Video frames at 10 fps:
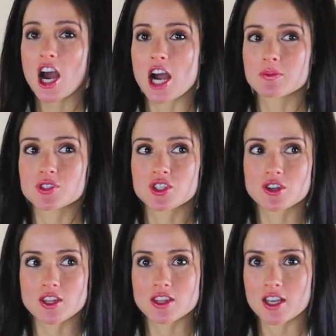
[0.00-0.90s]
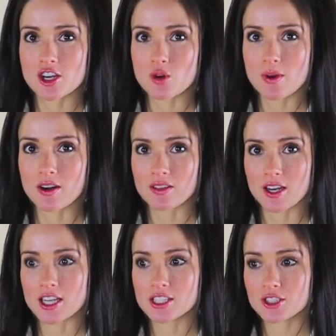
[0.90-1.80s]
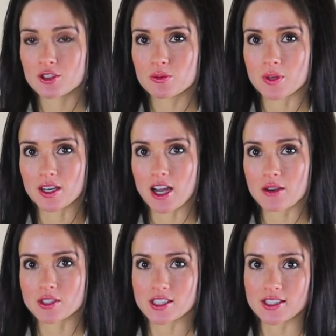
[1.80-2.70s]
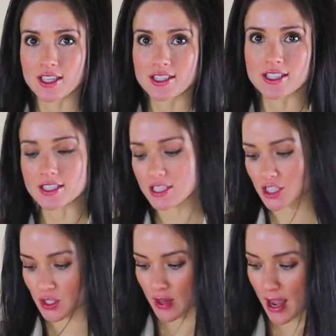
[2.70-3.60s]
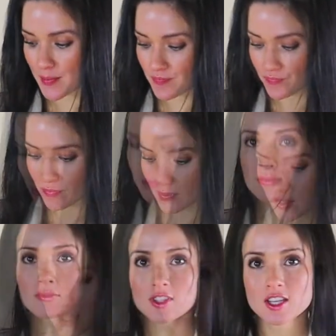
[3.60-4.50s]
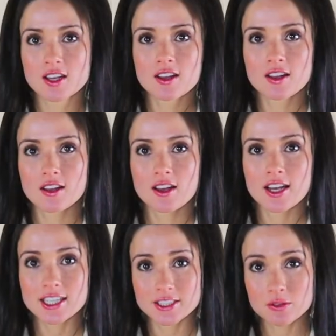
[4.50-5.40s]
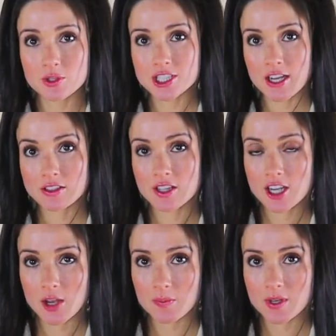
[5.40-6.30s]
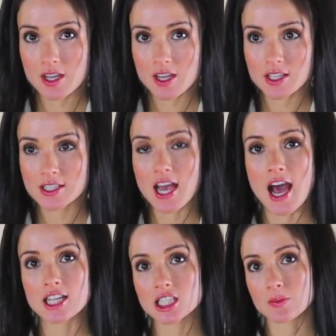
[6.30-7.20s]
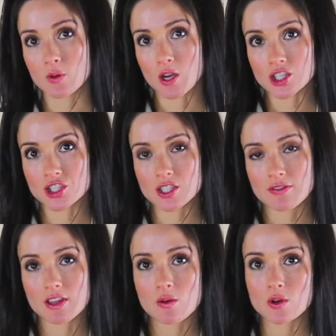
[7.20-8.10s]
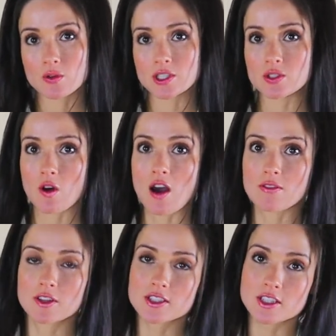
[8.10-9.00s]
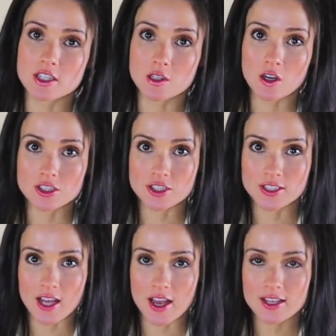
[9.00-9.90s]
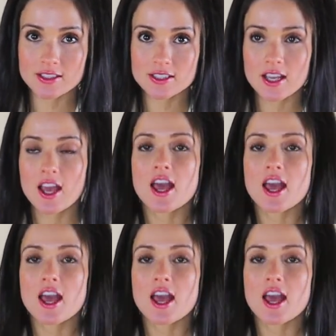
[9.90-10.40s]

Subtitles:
I'm sure that they know better than I do, but I was just lazy and didn't do that. I did reach out to the company to ask them a question if they were going to offer this in a larger size.